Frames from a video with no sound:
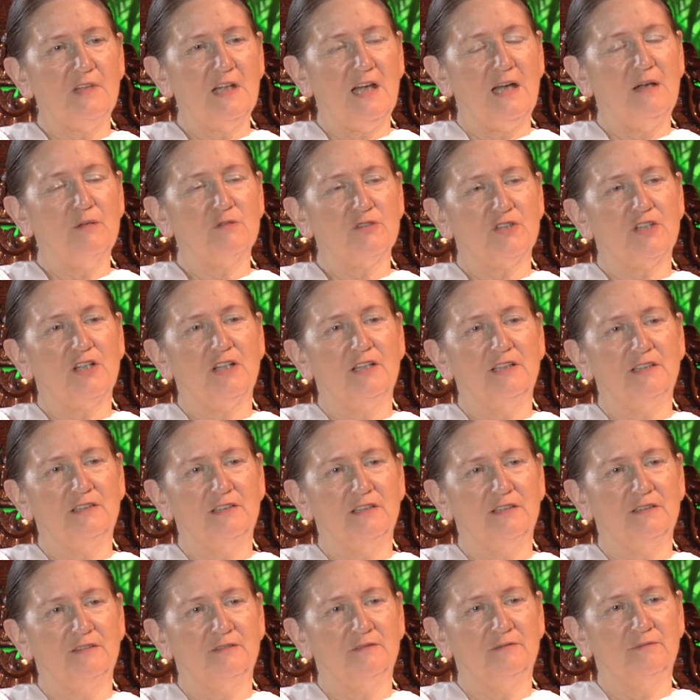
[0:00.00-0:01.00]

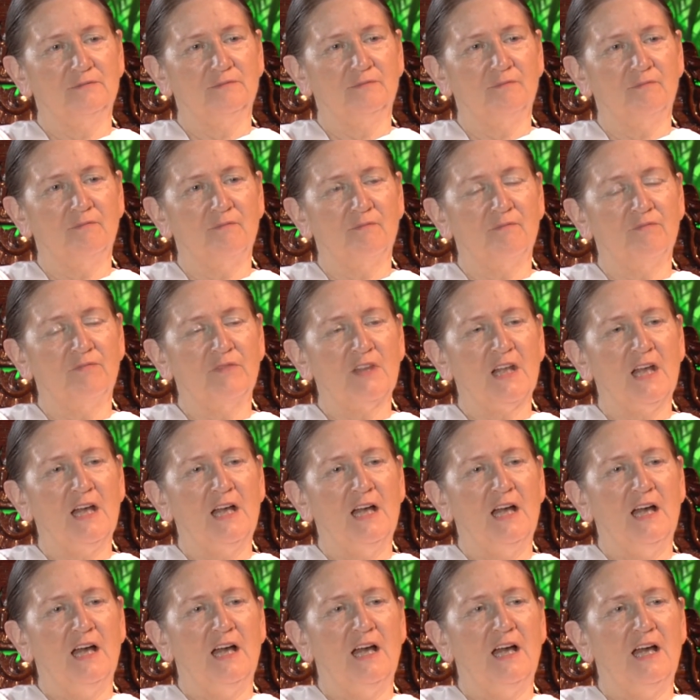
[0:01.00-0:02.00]
outside.
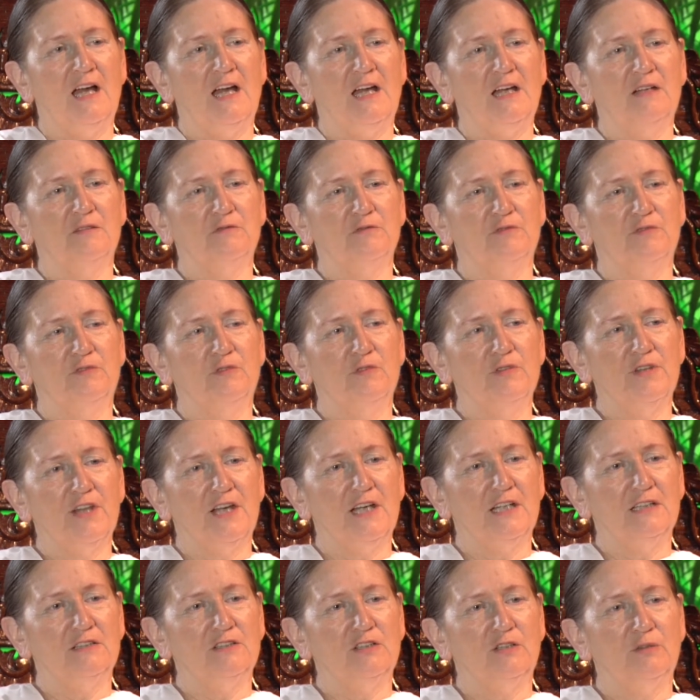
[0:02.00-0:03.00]
And for
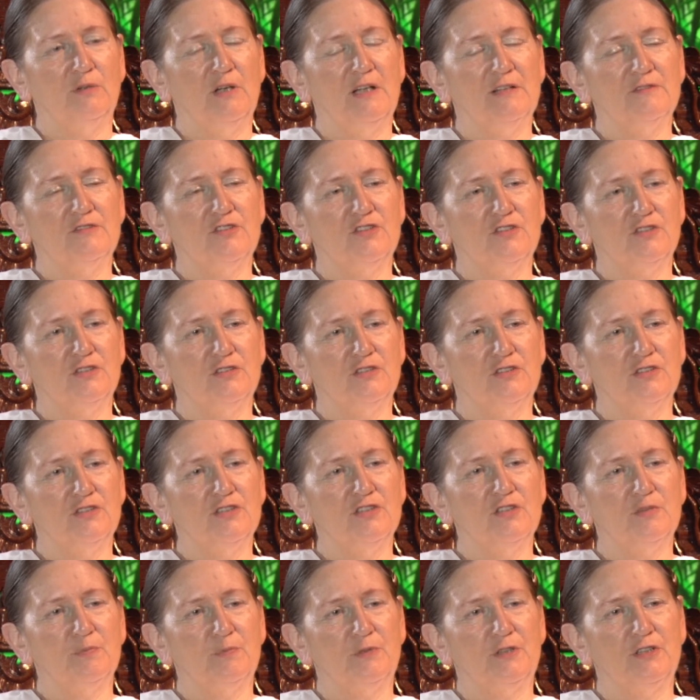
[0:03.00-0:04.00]
that, you have
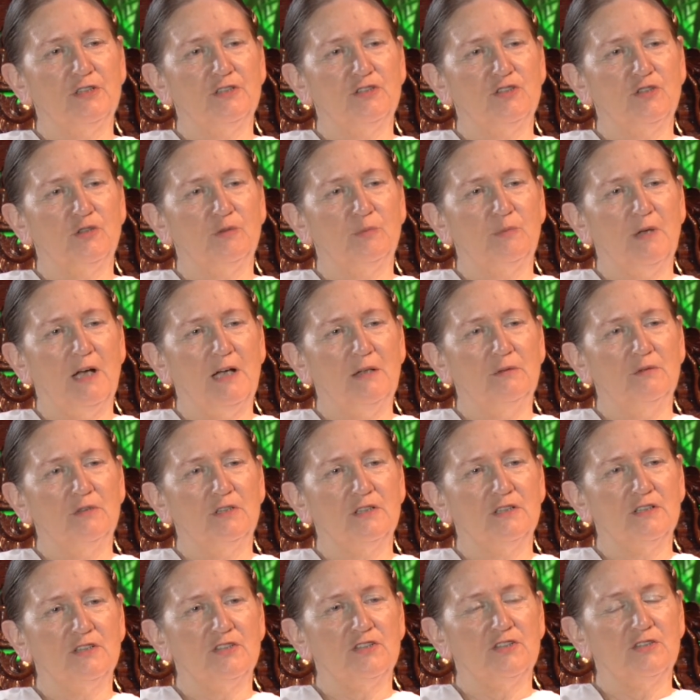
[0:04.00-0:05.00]
certain spiritual
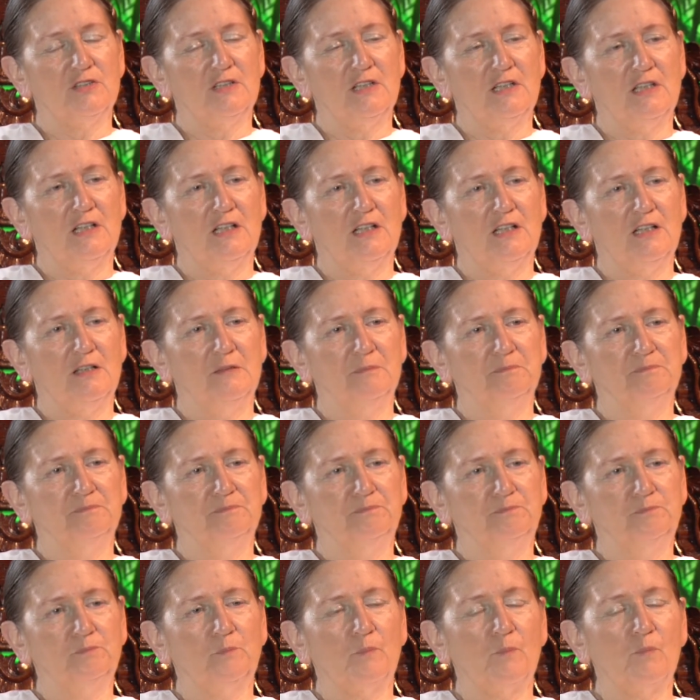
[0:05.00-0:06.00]
powers.
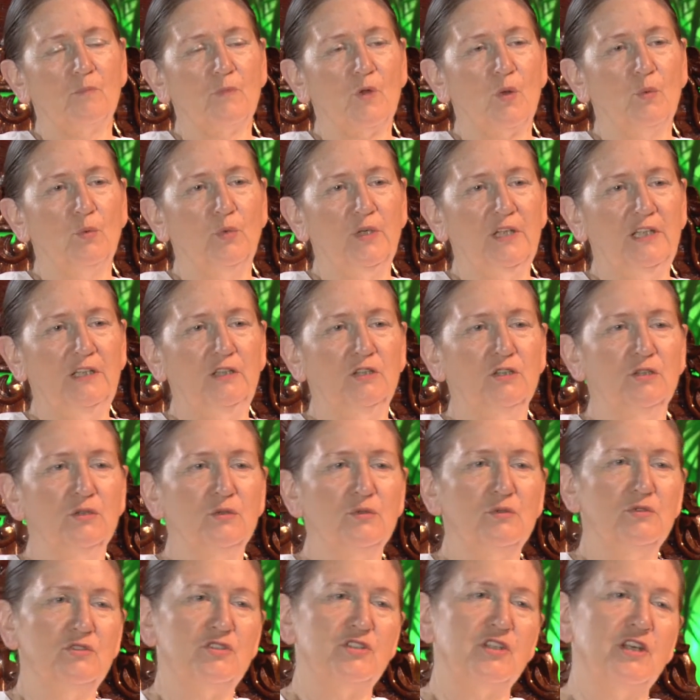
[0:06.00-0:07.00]
We
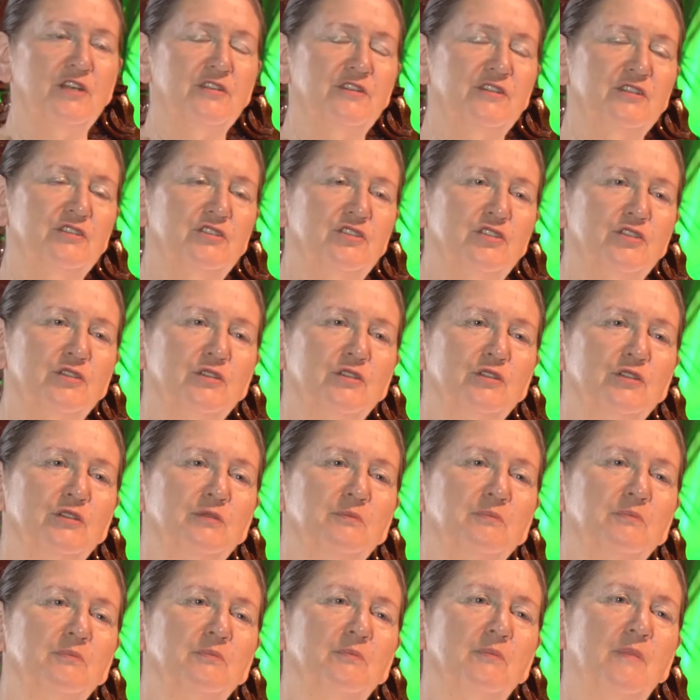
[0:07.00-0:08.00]
use the
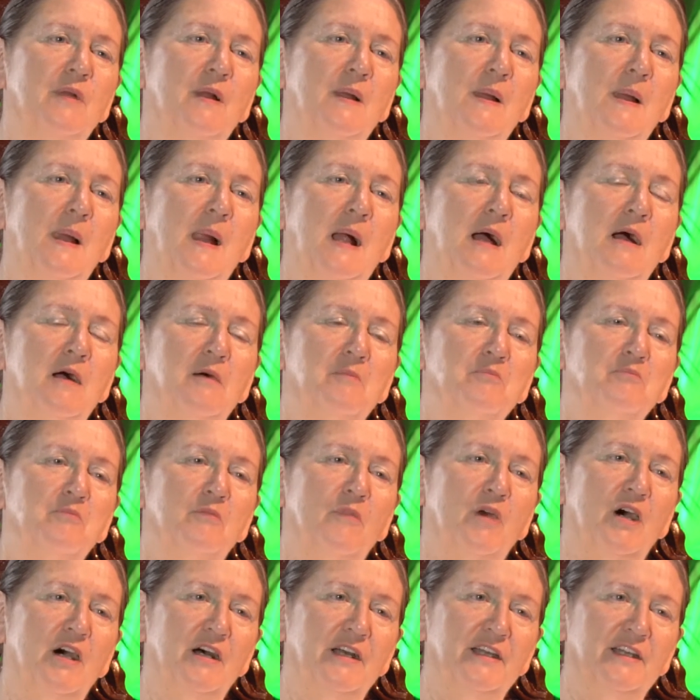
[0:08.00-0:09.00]
term
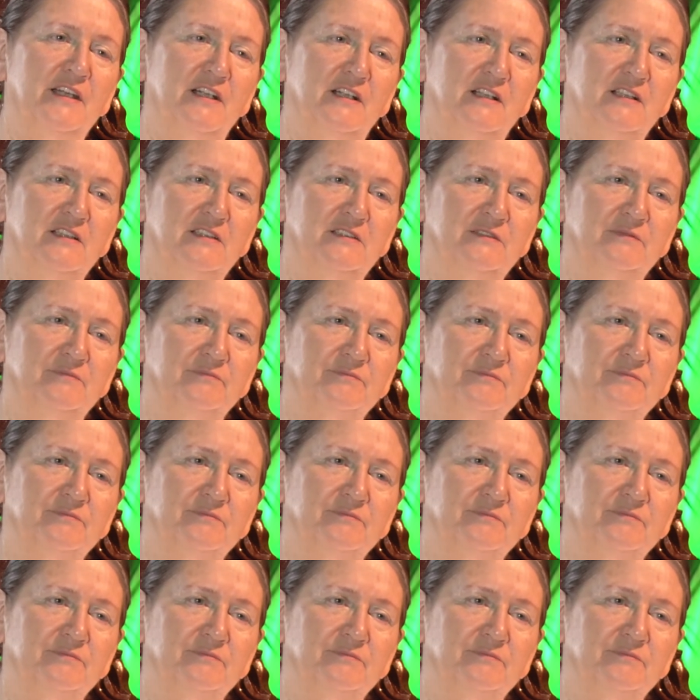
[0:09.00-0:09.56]
Maya